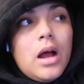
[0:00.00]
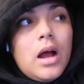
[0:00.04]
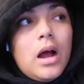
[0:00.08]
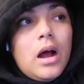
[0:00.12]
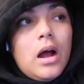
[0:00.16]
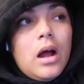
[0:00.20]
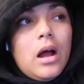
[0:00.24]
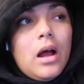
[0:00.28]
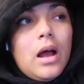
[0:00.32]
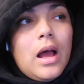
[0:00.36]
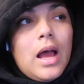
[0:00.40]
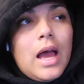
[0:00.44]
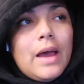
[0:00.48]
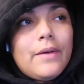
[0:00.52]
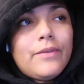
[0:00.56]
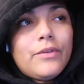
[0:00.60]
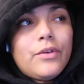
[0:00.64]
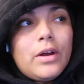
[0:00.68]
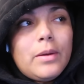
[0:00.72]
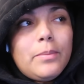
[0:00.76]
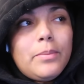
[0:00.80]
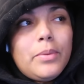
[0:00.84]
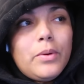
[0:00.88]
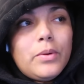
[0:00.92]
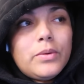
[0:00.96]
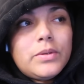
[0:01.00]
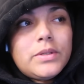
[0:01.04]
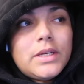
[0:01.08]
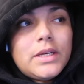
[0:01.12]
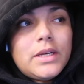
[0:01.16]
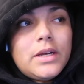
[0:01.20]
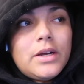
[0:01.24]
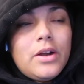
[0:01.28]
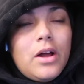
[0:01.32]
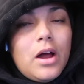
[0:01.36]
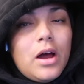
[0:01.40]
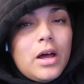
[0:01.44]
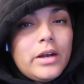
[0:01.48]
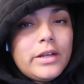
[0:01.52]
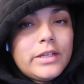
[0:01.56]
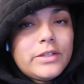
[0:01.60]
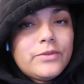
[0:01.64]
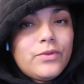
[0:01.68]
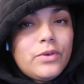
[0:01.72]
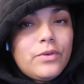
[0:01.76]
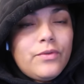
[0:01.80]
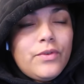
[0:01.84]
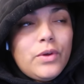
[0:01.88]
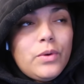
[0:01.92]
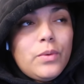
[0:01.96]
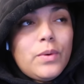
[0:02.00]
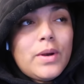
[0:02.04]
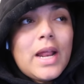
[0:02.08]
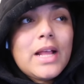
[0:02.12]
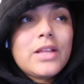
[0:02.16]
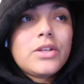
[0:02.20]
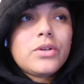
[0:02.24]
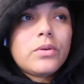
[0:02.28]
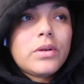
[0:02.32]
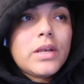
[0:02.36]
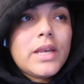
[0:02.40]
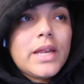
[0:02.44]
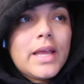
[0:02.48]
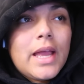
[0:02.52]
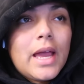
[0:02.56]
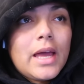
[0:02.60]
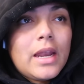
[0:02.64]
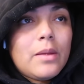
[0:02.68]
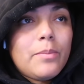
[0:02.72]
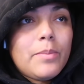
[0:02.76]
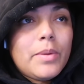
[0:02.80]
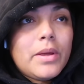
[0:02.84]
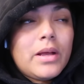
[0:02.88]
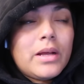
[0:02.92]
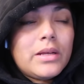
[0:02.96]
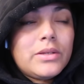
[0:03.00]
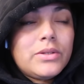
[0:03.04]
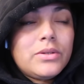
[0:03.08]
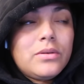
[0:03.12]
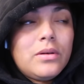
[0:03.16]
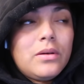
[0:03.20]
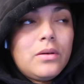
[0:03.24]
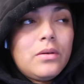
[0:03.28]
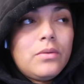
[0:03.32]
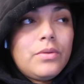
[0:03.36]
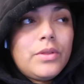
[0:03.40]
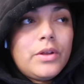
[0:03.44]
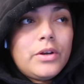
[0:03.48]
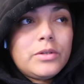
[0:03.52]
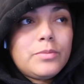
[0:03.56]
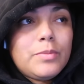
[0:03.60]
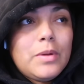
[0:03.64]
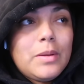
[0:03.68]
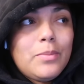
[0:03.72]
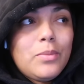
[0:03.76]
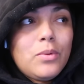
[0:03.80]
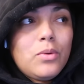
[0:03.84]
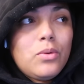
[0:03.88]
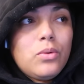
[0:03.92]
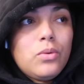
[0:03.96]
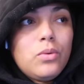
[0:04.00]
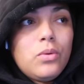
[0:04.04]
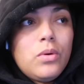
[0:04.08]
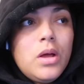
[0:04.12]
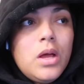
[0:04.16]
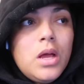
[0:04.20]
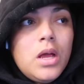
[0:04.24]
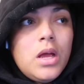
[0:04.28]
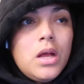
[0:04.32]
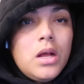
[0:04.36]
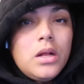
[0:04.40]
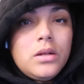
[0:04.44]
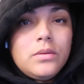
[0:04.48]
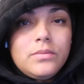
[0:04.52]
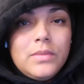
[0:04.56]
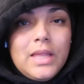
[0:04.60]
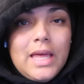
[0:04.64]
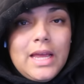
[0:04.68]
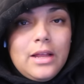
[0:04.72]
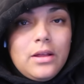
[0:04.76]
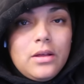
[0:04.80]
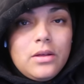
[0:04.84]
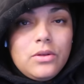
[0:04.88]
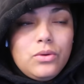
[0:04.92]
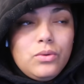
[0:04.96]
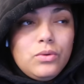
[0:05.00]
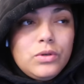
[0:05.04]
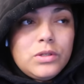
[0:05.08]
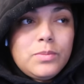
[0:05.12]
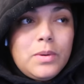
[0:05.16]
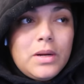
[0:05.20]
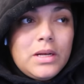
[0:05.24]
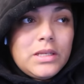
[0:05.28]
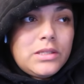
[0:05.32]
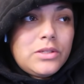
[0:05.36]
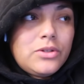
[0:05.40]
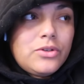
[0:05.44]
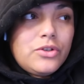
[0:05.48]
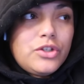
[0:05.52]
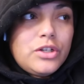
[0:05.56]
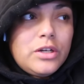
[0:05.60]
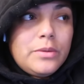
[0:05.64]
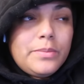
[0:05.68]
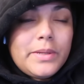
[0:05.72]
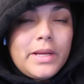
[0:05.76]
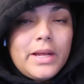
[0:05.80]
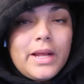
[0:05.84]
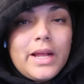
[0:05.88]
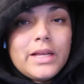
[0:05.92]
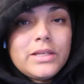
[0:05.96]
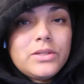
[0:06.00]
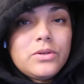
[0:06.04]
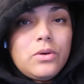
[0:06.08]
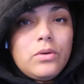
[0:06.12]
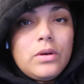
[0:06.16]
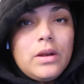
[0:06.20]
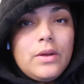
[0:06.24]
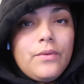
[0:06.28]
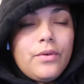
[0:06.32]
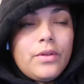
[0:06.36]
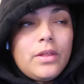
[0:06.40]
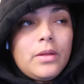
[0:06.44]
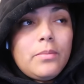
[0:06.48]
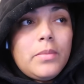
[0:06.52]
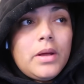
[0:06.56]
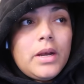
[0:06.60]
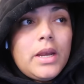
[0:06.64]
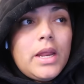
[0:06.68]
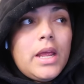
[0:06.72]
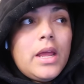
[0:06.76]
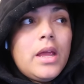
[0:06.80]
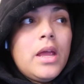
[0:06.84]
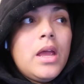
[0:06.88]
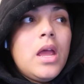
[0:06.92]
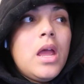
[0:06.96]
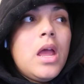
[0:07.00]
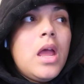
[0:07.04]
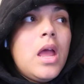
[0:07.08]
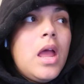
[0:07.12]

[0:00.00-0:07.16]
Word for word: After I posted an honest review, and I totally get it because, you know, there's people who like do sponsorships, I guess, only for the money.